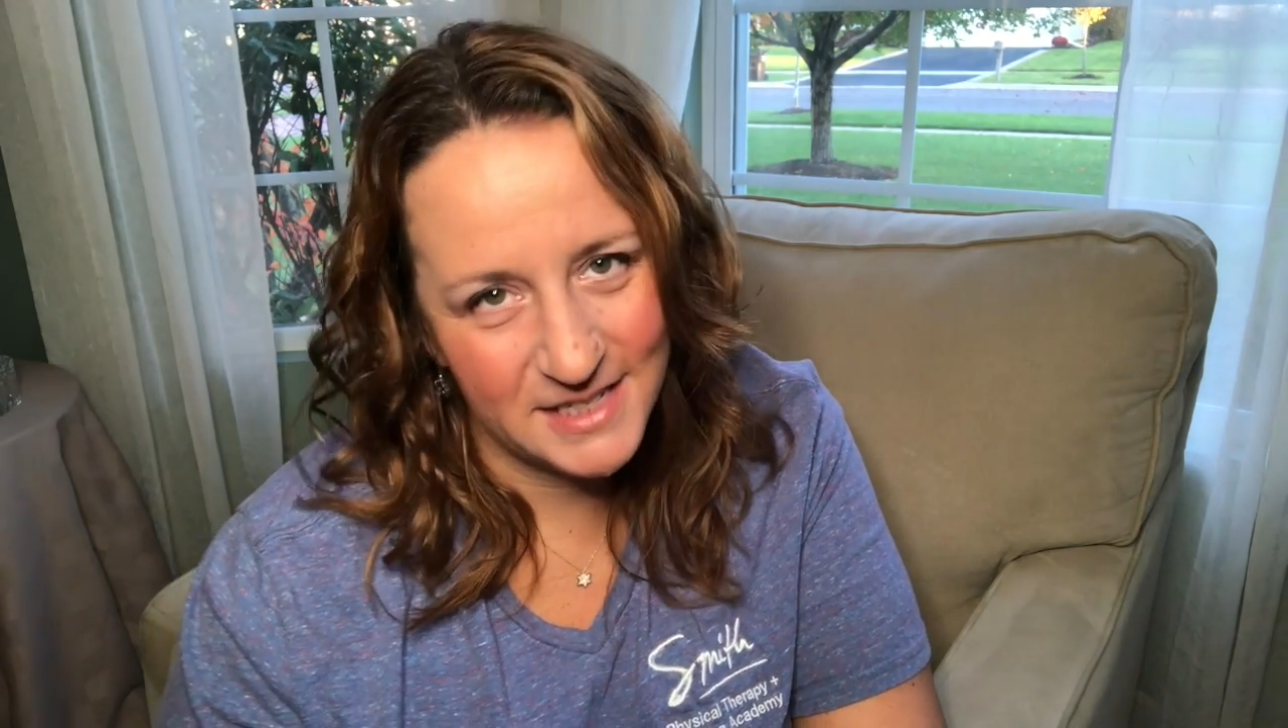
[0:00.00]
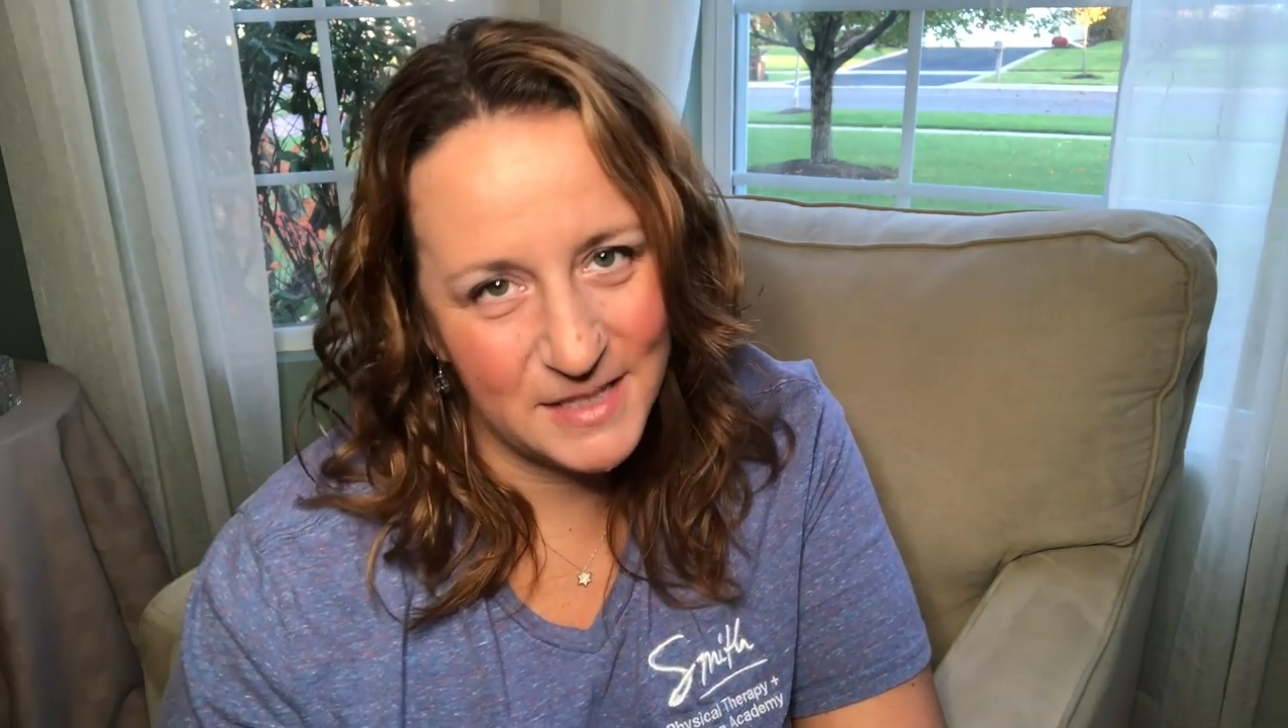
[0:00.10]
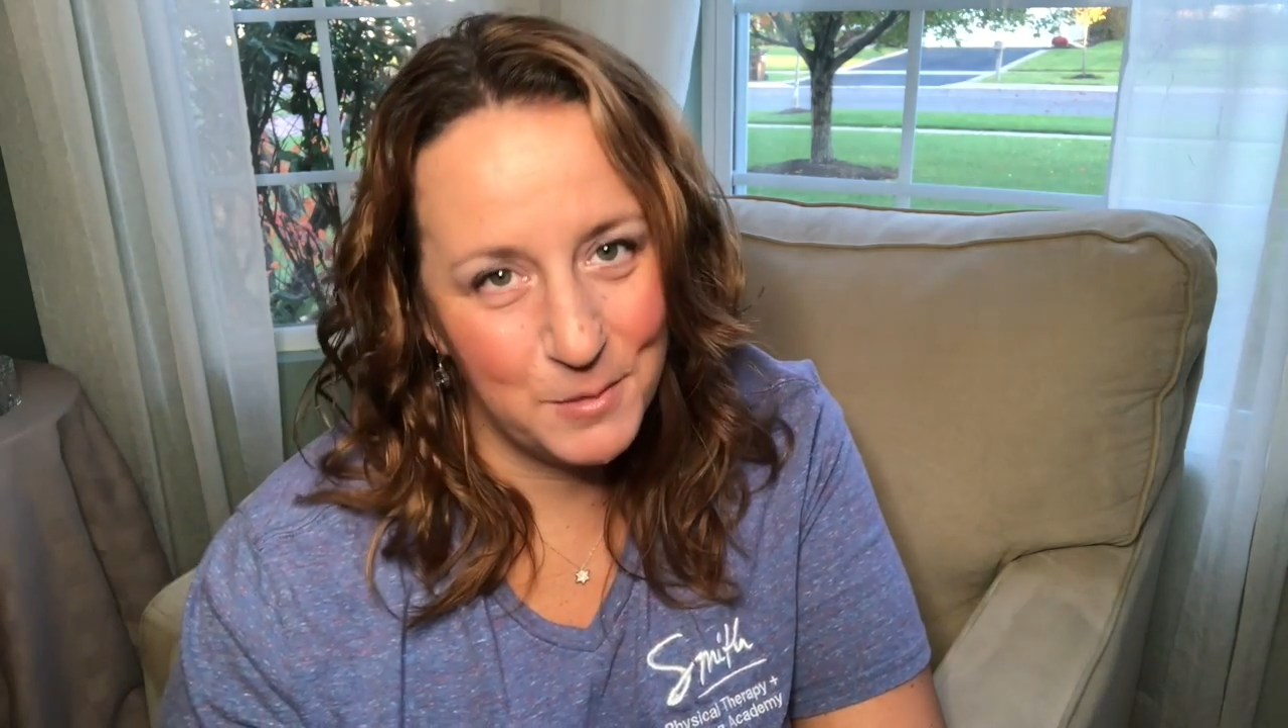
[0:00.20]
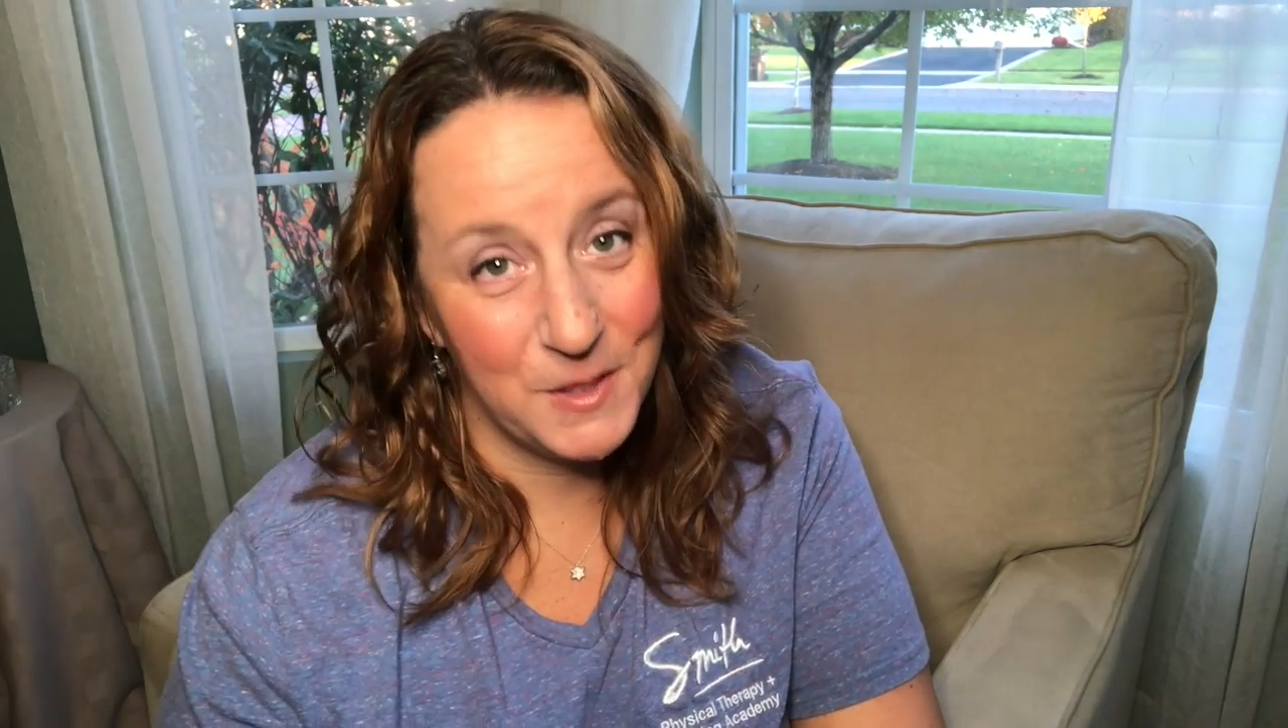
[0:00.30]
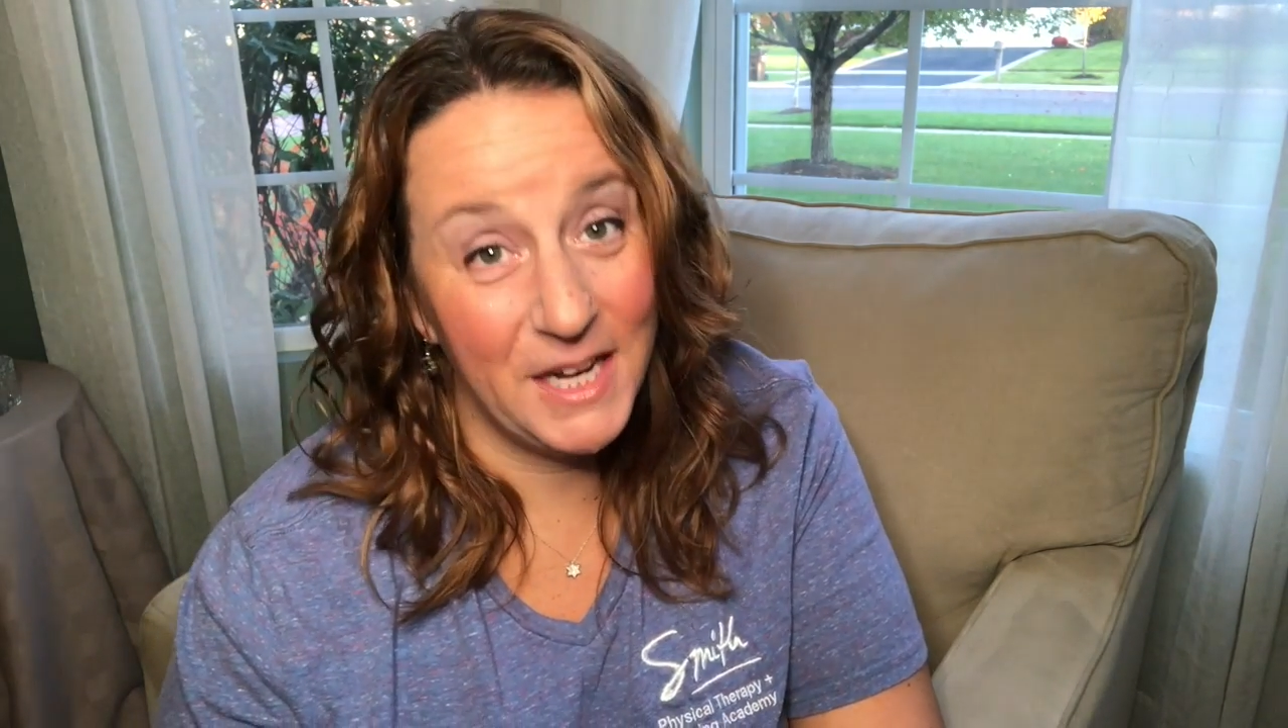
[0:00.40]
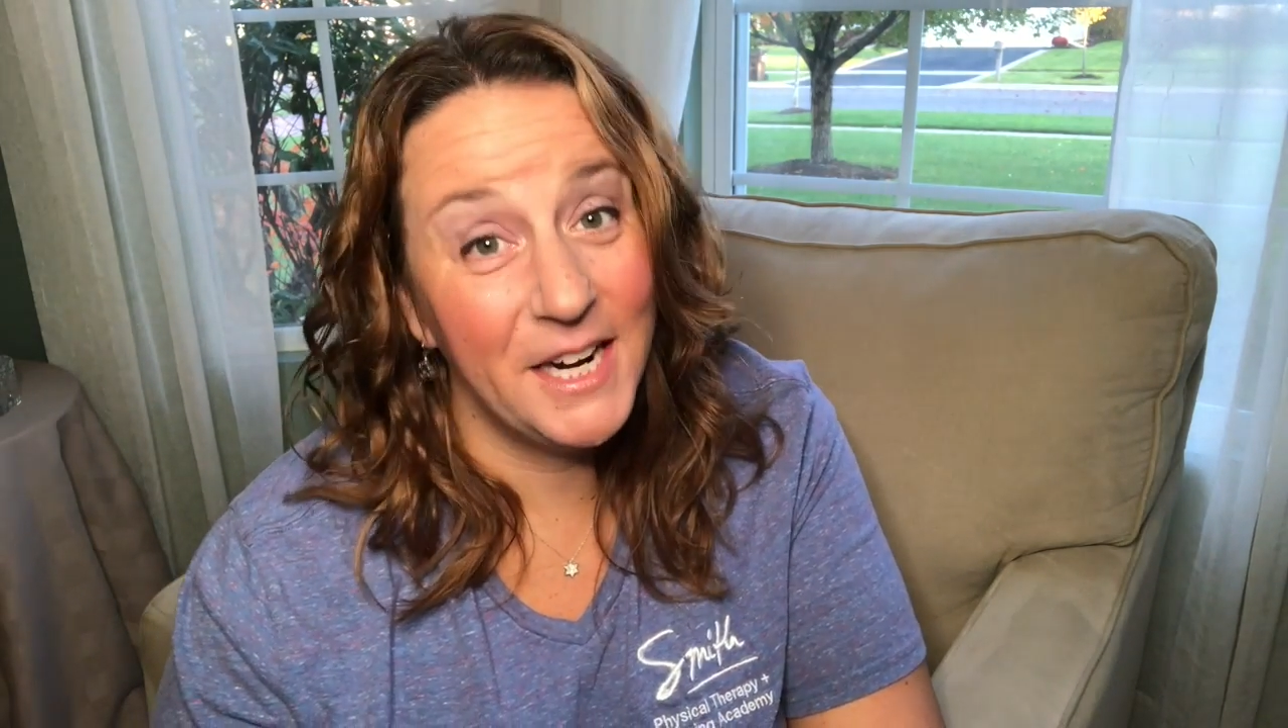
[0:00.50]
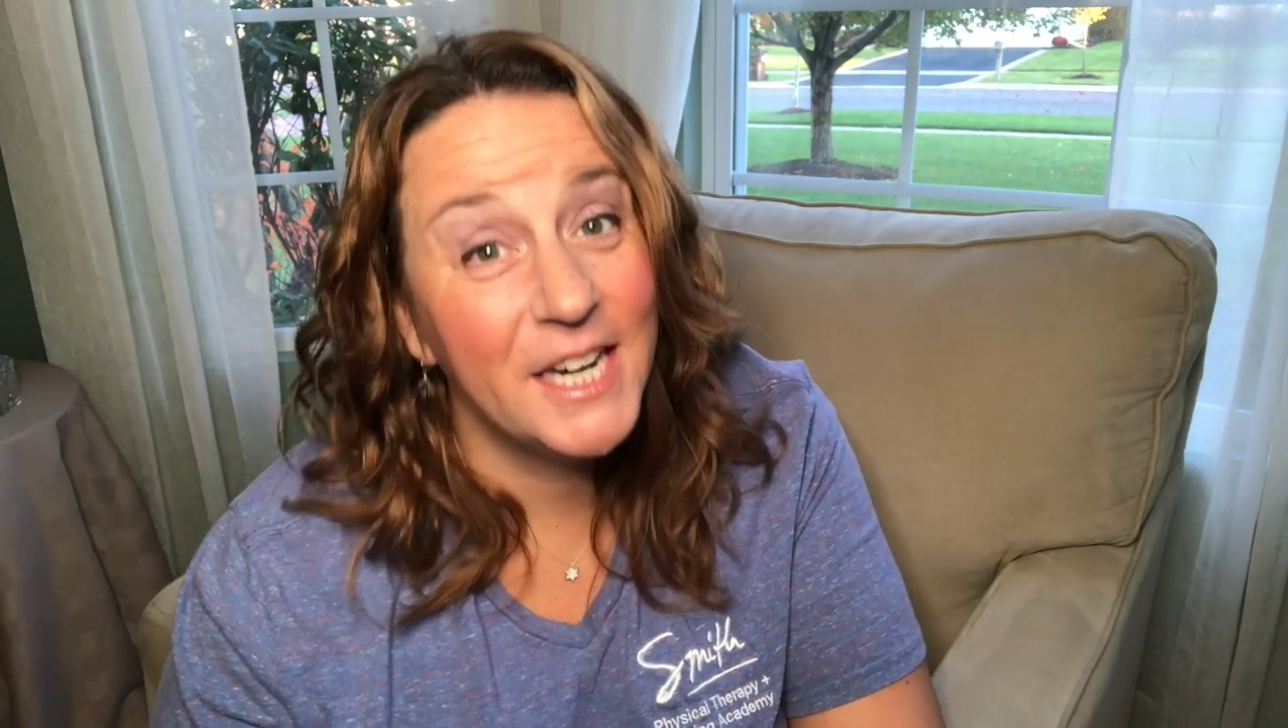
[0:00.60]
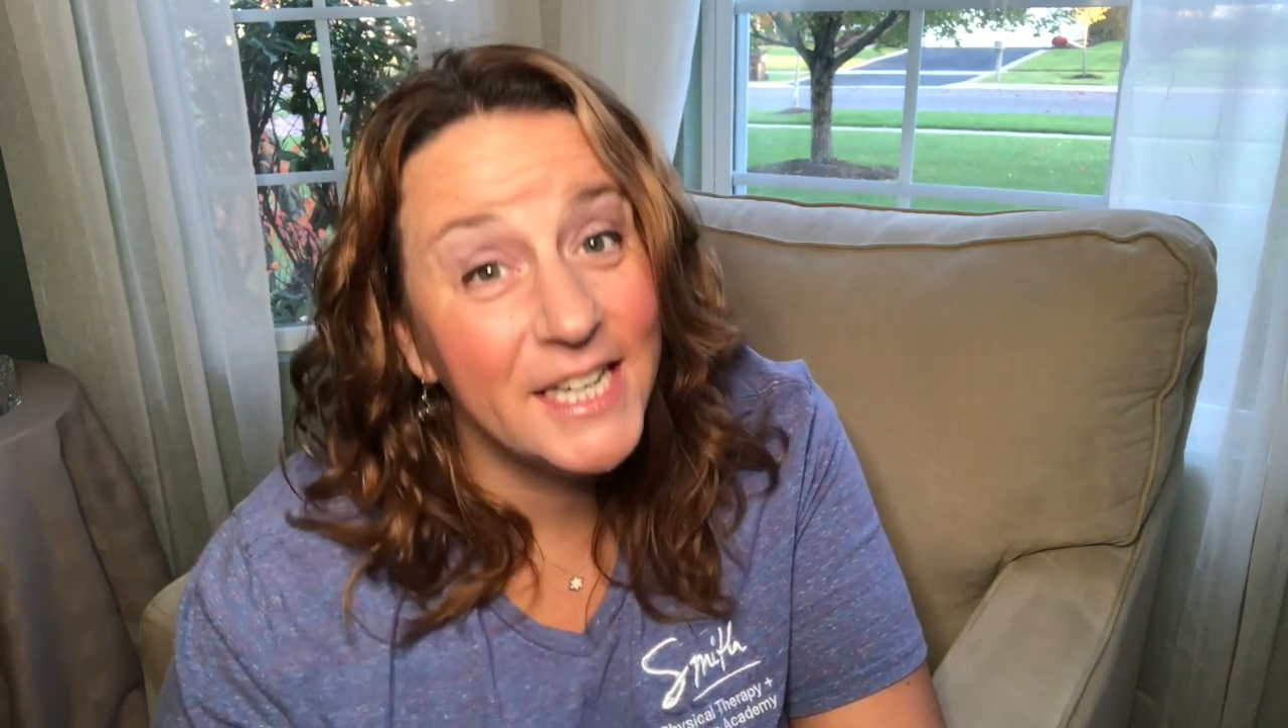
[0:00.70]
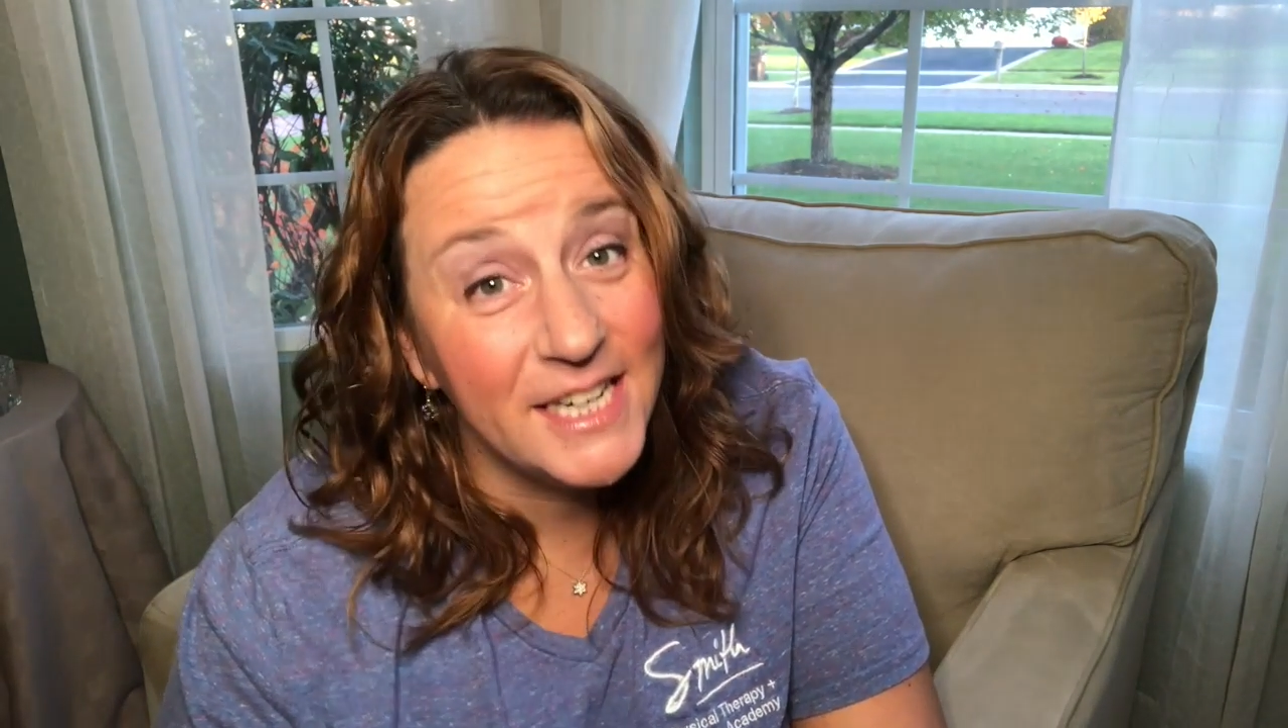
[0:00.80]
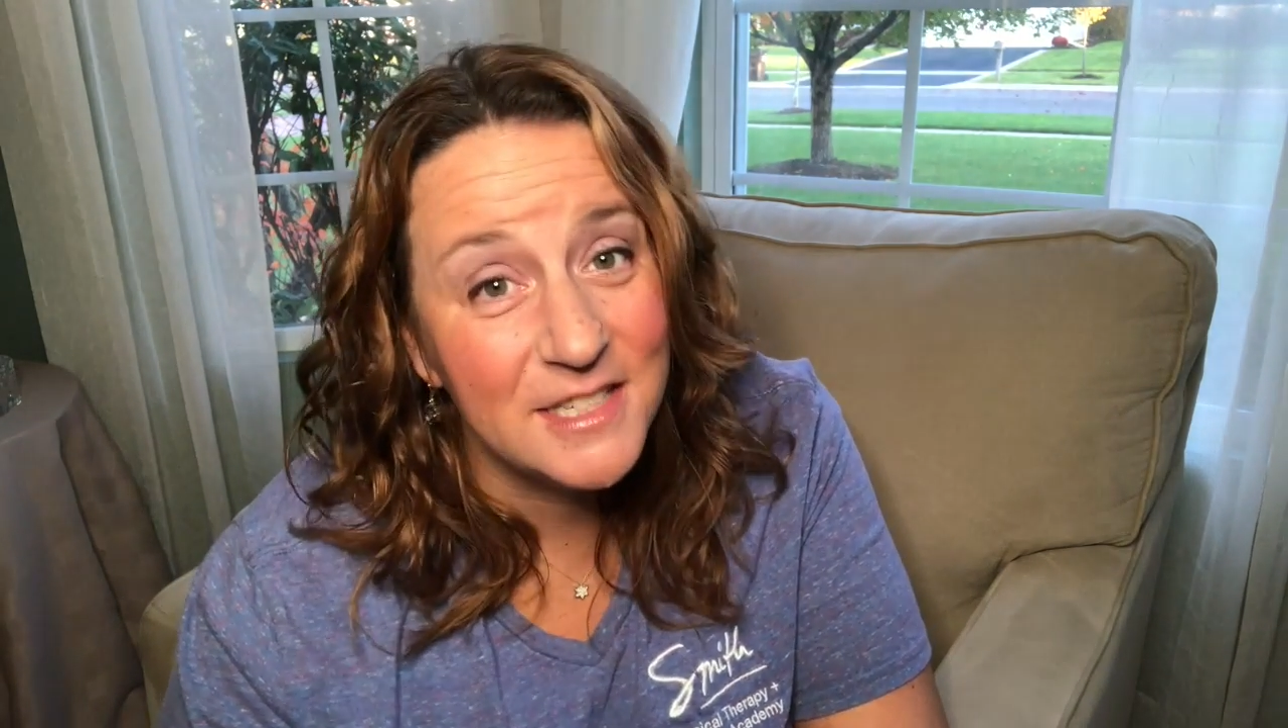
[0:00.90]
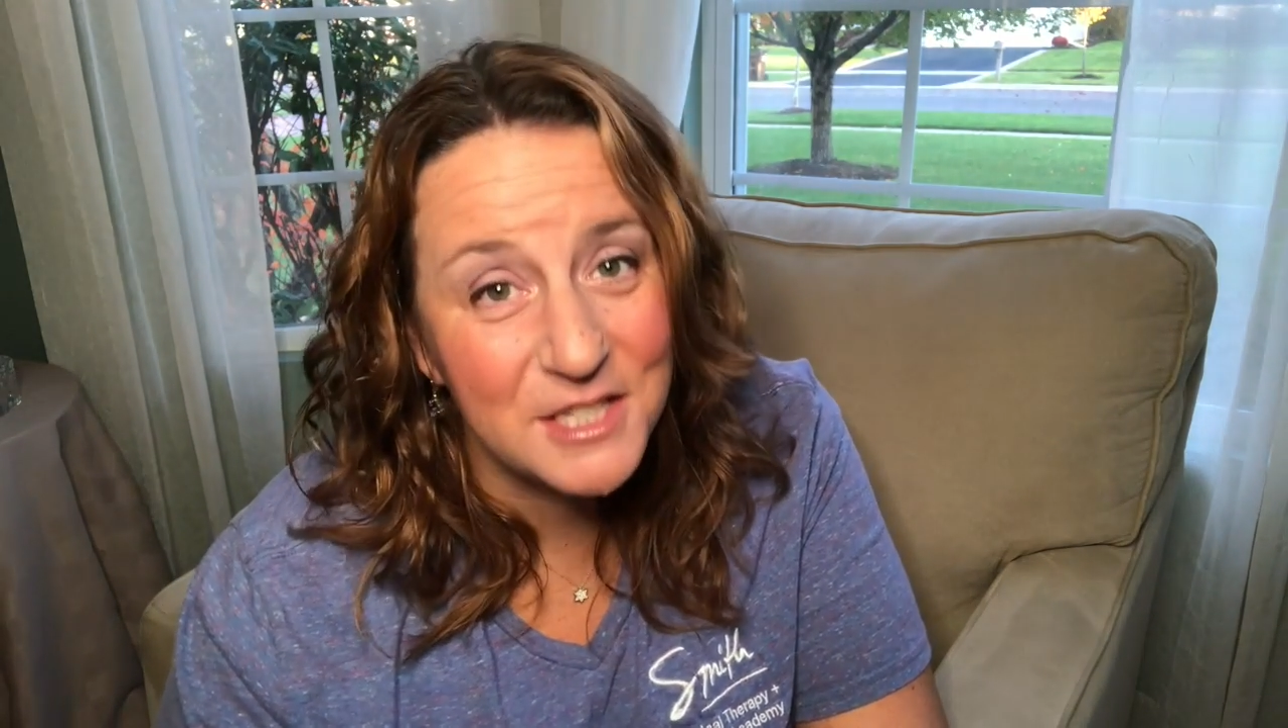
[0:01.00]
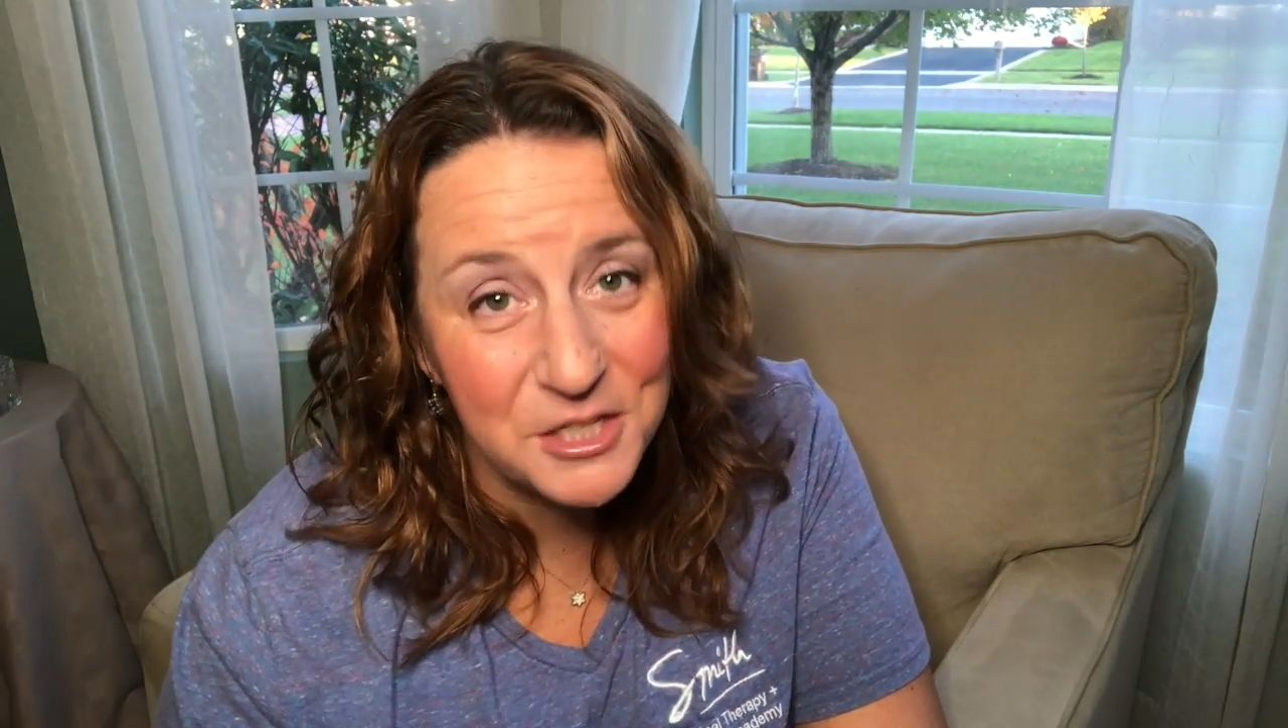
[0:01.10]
similarities